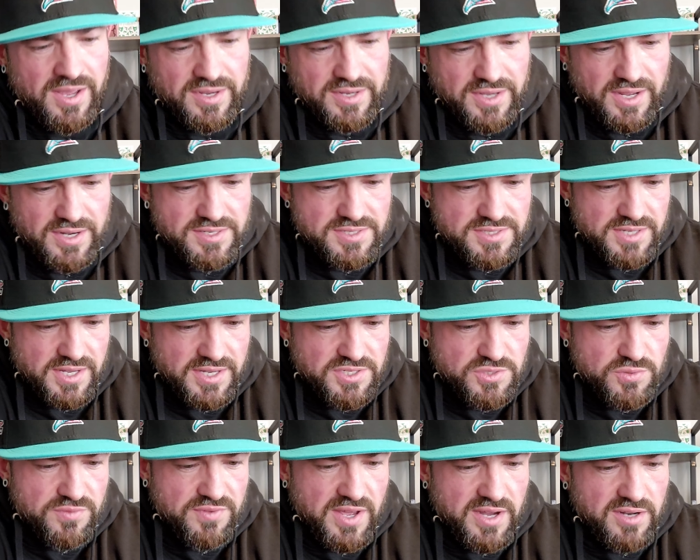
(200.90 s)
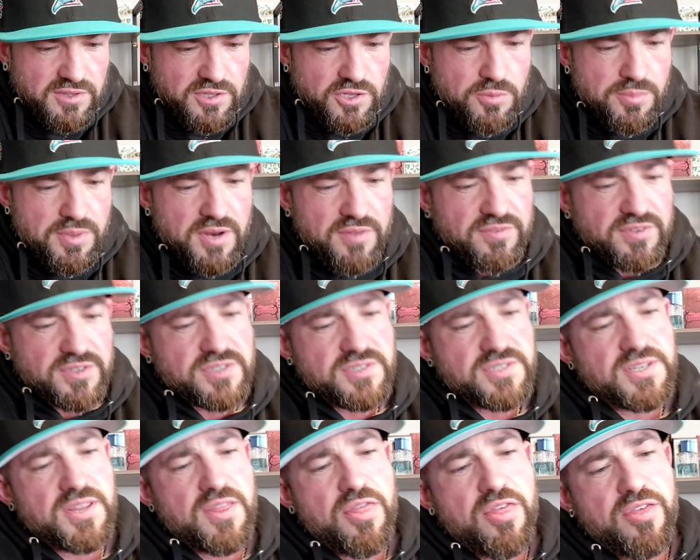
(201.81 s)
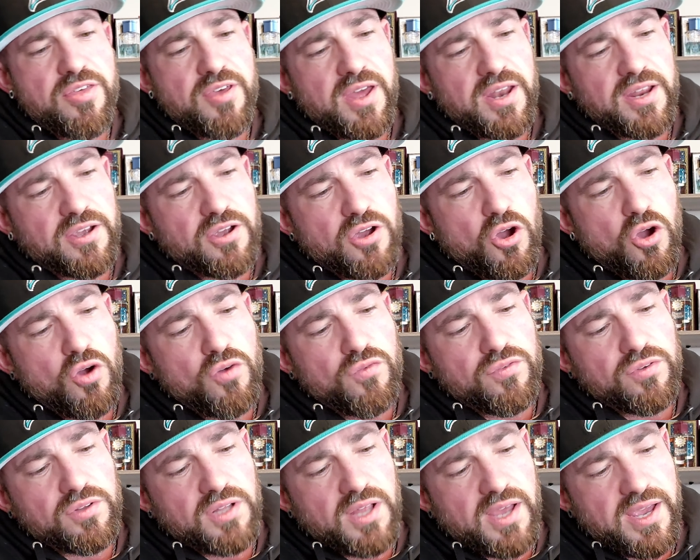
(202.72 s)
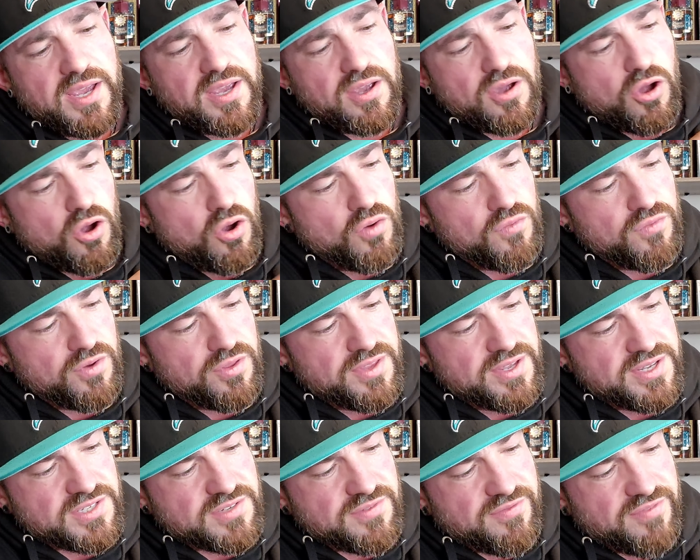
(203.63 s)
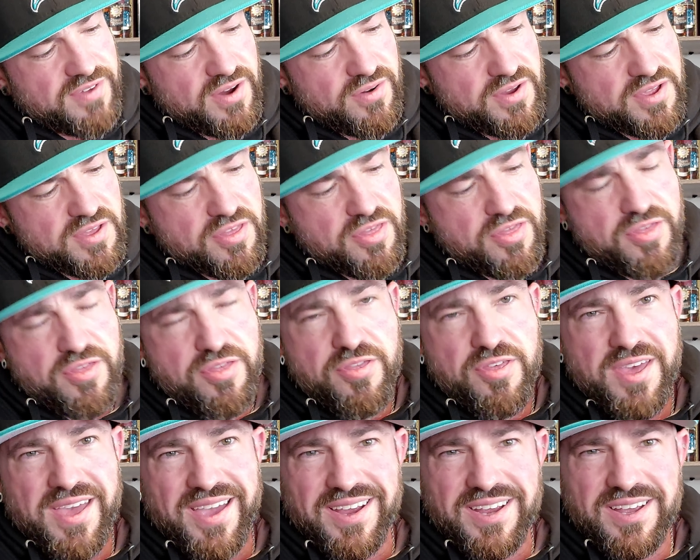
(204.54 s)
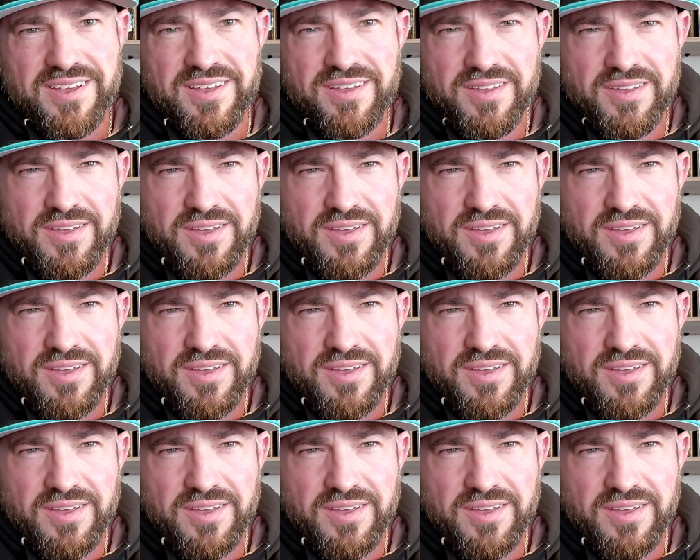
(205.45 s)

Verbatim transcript: Gotta say, so we've got a little bit of a synthetic overlay over this very thick,